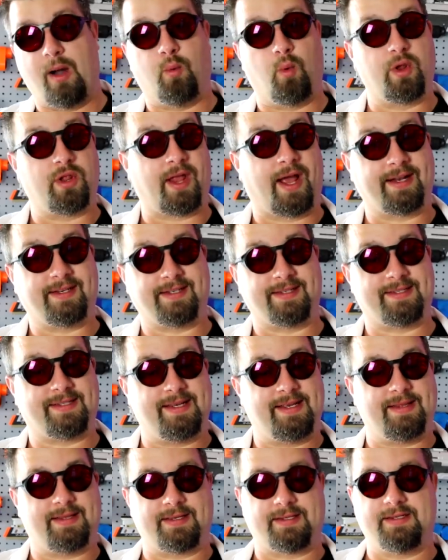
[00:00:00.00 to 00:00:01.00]
I would like to
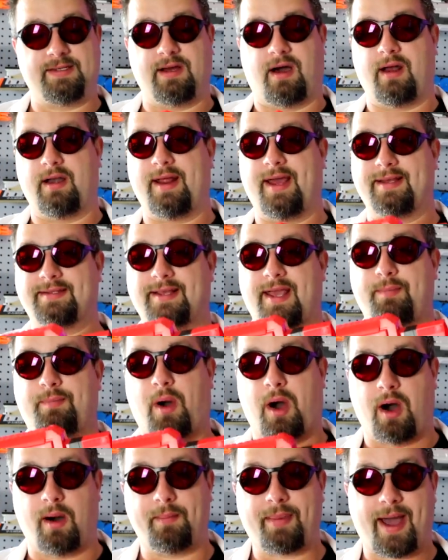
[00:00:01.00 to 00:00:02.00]
see this done as a
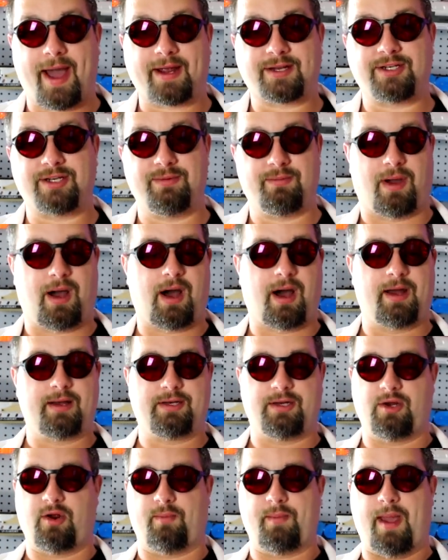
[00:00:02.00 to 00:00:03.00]
pump action
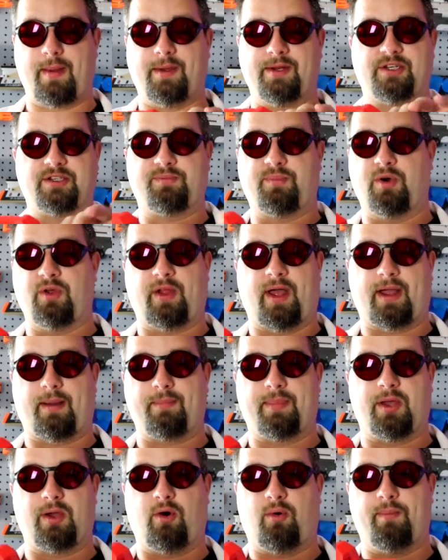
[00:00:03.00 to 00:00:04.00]
mod, you know, maybe just put like a
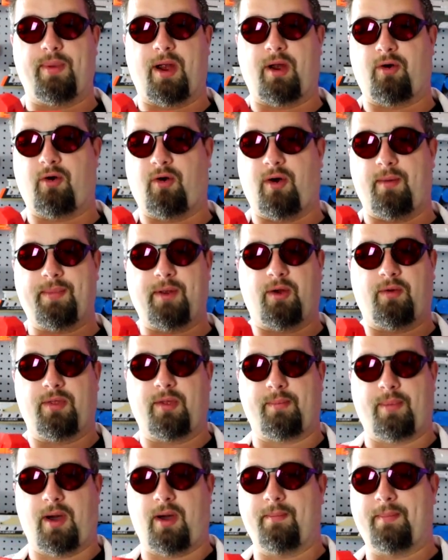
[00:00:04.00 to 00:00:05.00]
big old barrel up here with
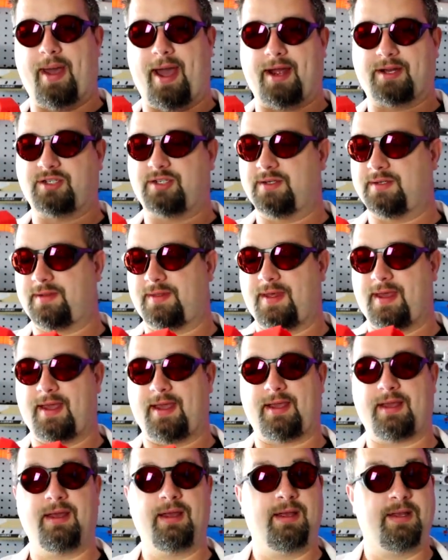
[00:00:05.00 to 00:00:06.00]
a pump action
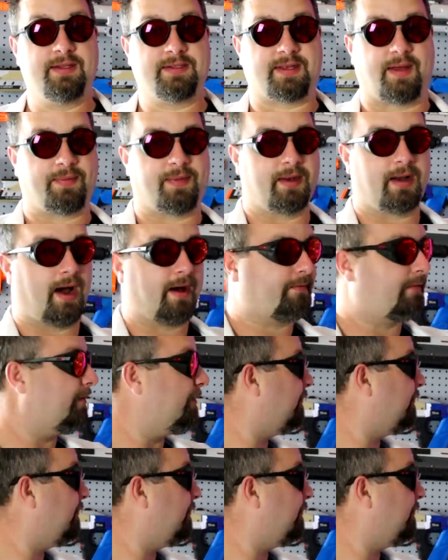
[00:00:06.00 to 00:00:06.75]
thing, something off